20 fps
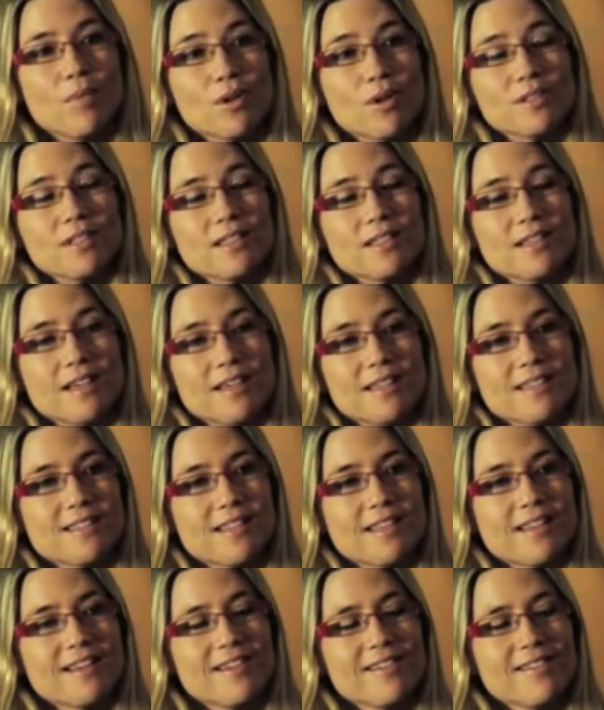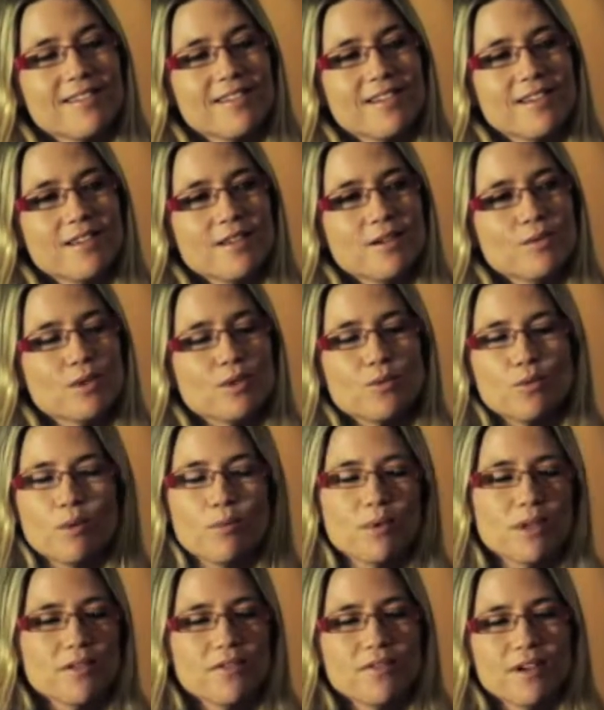multitasking, which
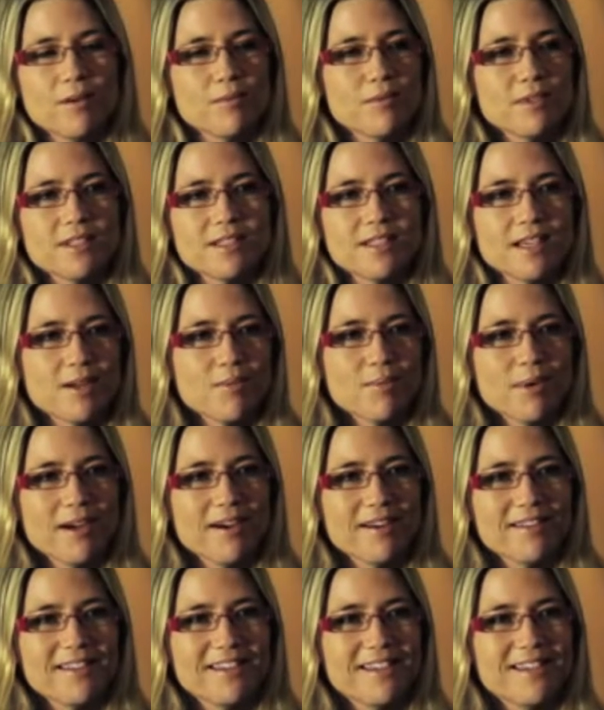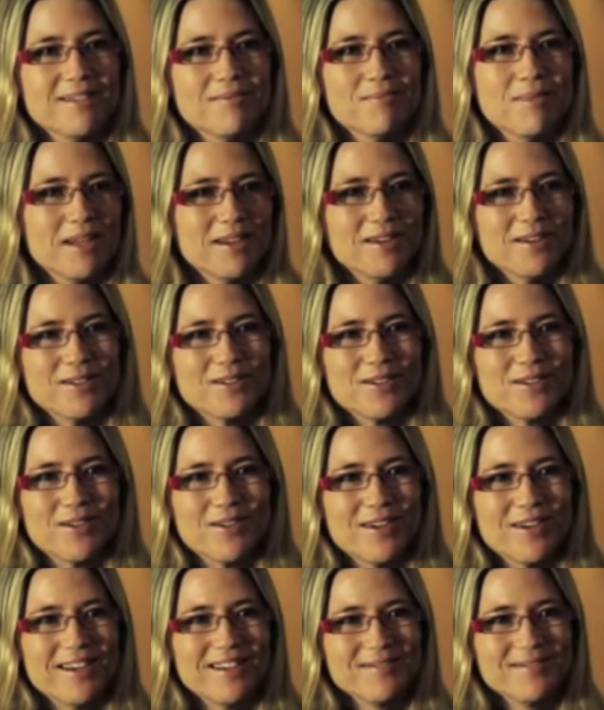women are fabulous at apparently. And the female
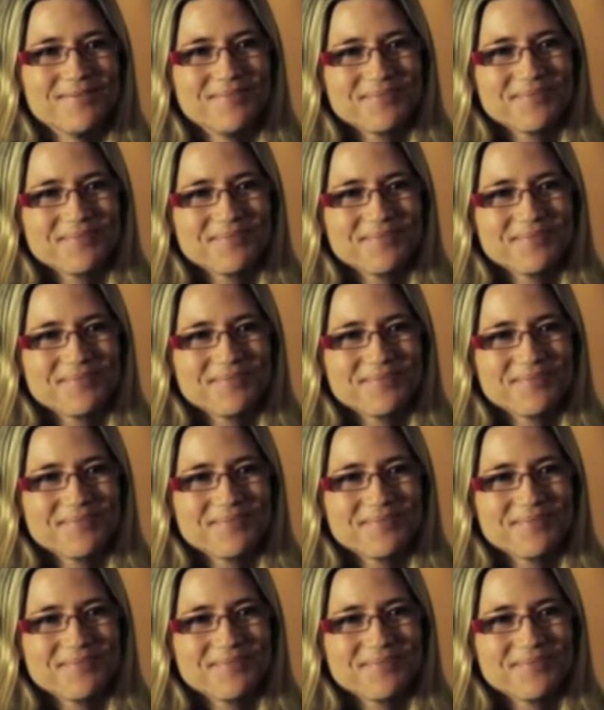brain's